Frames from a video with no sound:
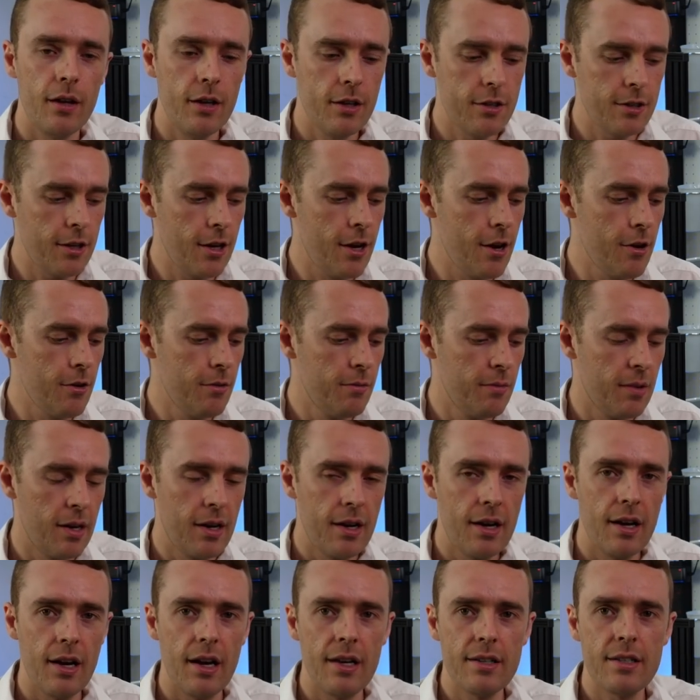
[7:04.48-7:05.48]
So
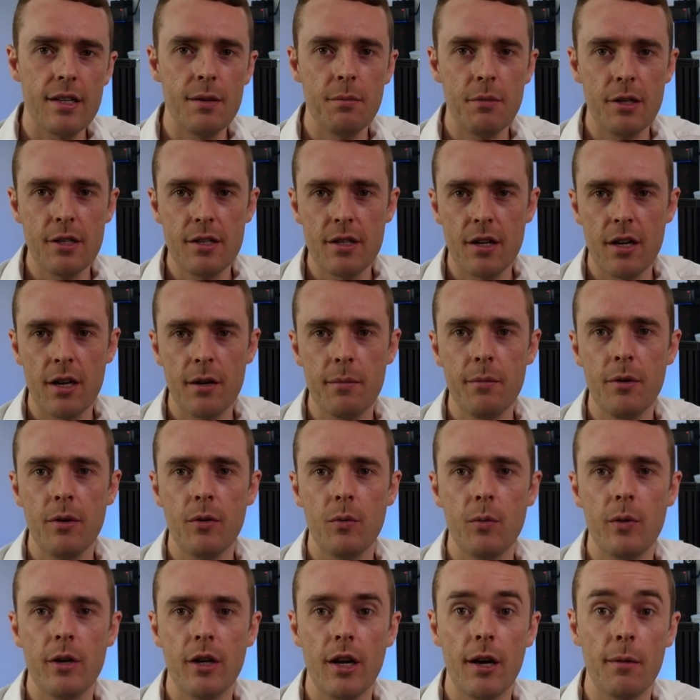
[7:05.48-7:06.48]
assembly time
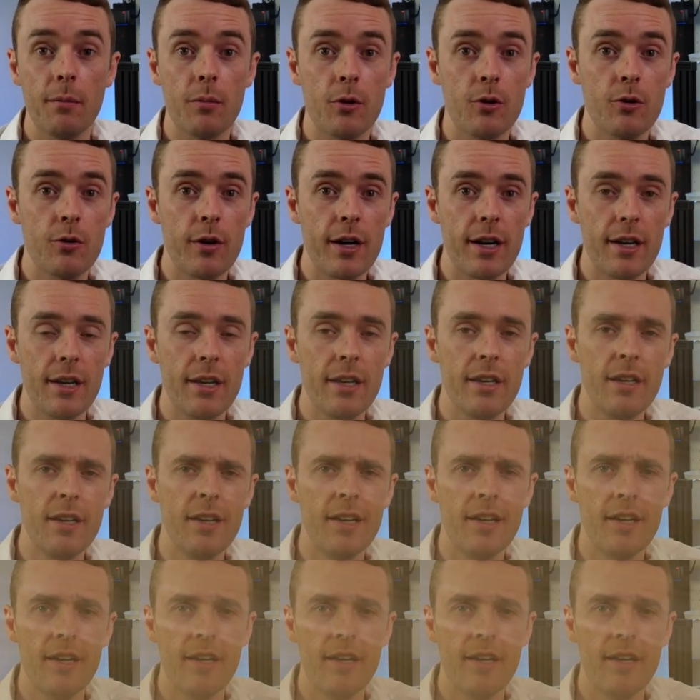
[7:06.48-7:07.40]
went up greatly